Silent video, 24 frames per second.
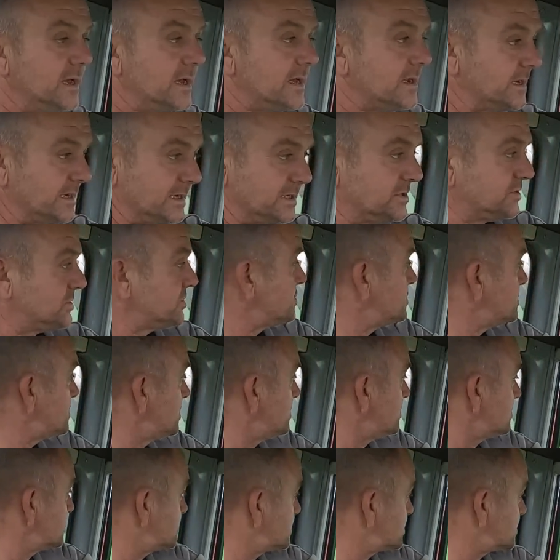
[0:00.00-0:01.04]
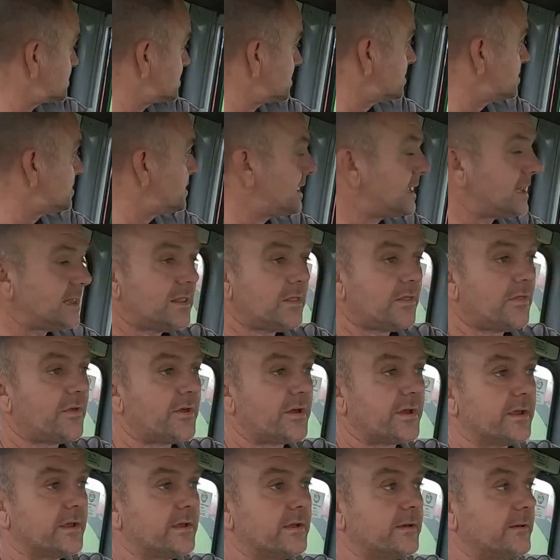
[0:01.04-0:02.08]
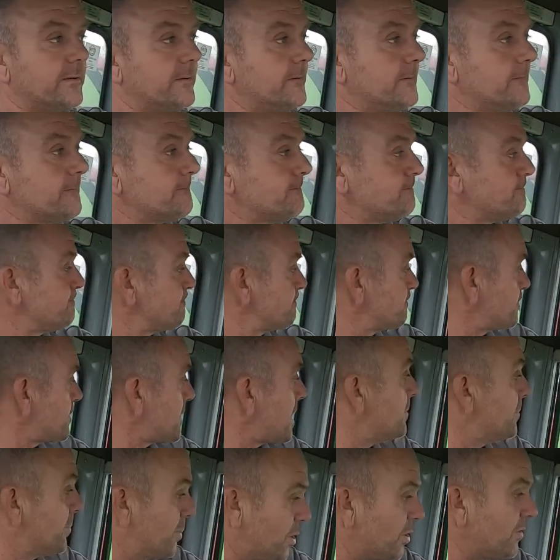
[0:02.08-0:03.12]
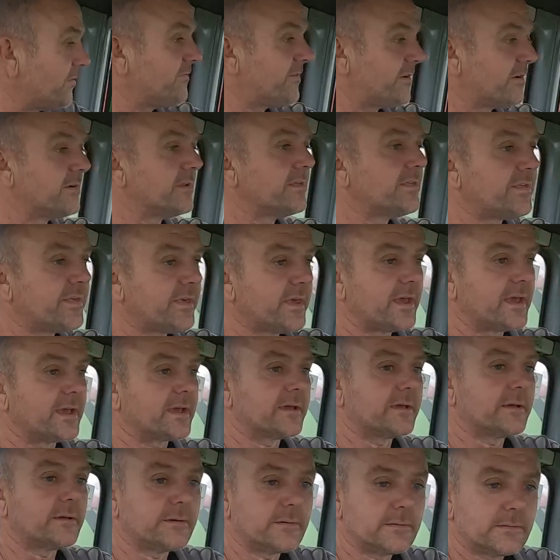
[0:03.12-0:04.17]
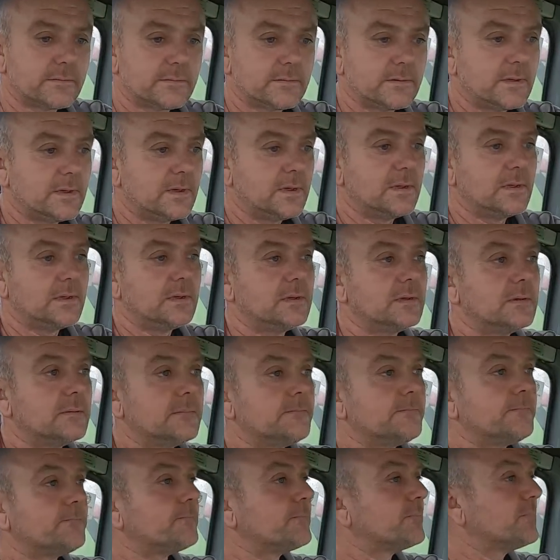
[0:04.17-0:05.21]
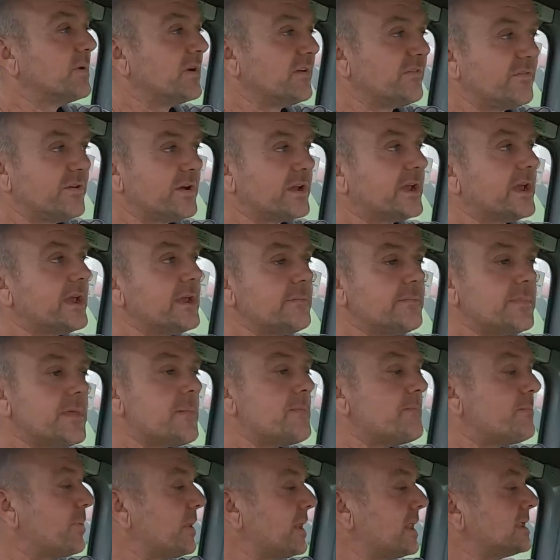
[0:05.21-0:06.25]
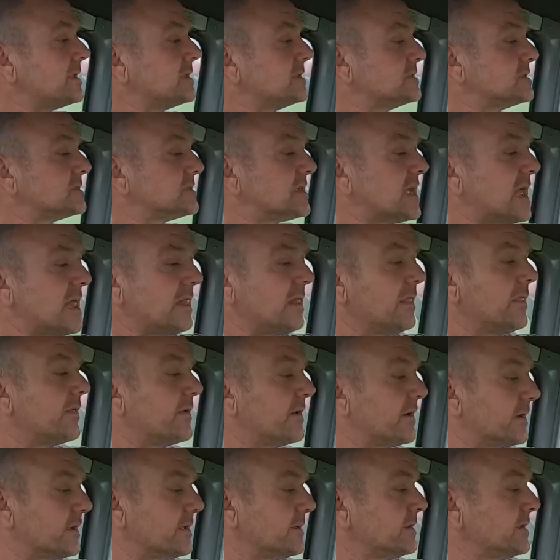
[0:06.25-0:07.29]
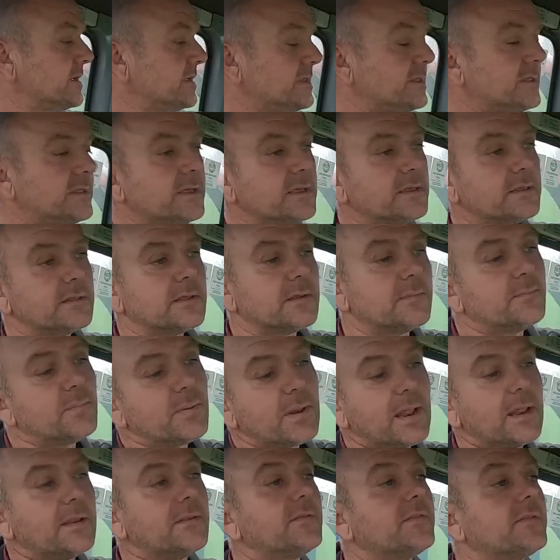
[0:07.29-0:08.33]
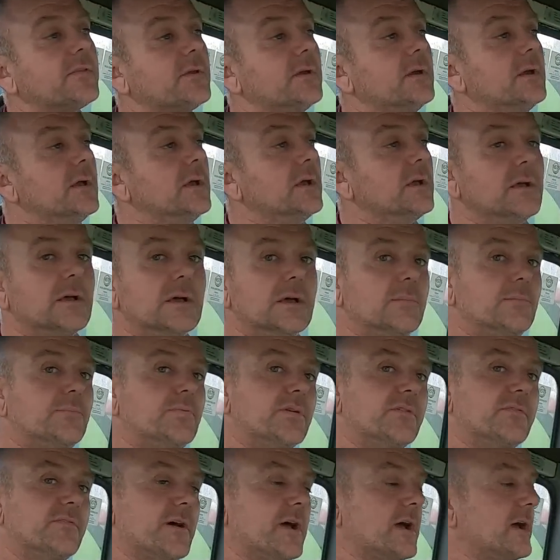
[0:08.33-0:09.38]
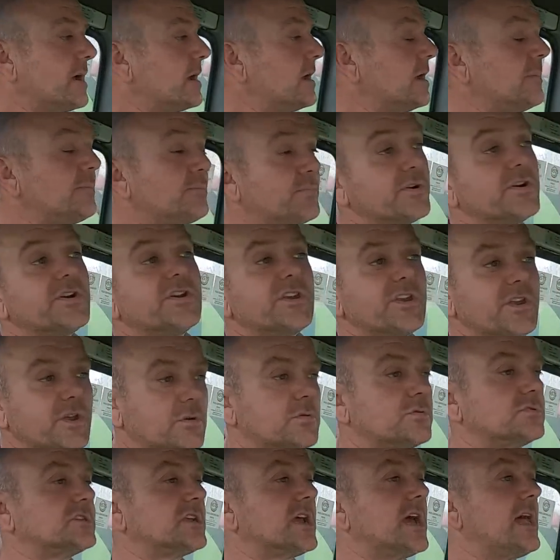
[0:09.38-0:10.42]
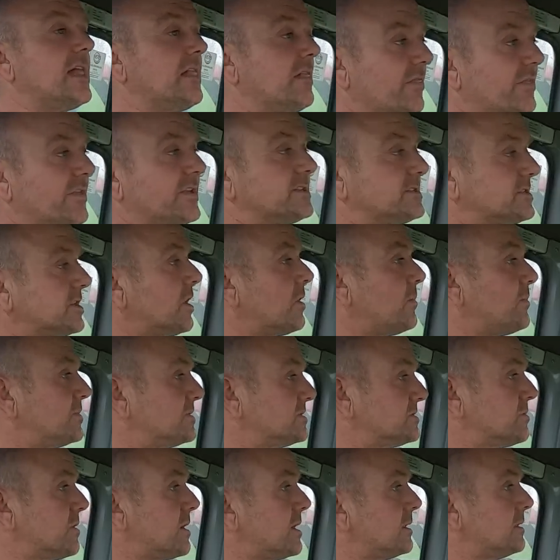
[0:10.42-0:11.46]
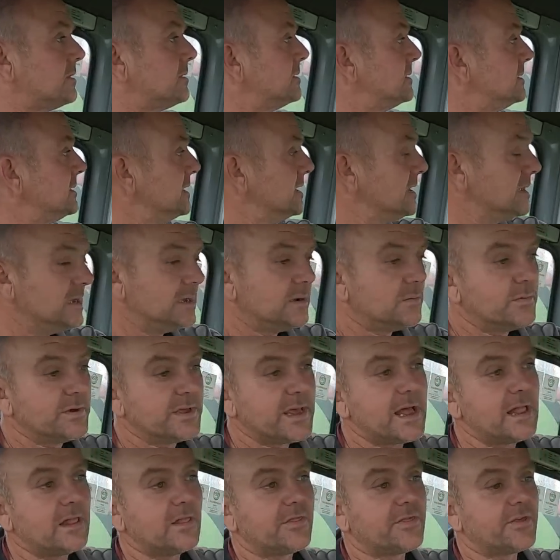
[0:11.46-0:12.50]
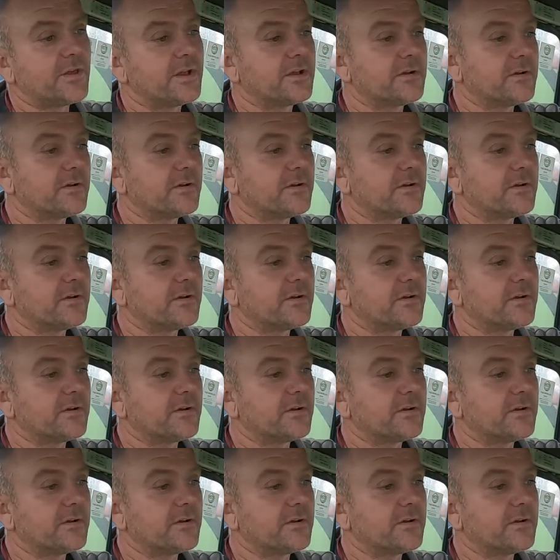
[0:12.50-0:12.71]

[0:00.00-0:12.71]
and it just looks so healthy, but very thick. But if we keep them plants healthy, you'd think the plant produce a healthy top as well, with healthy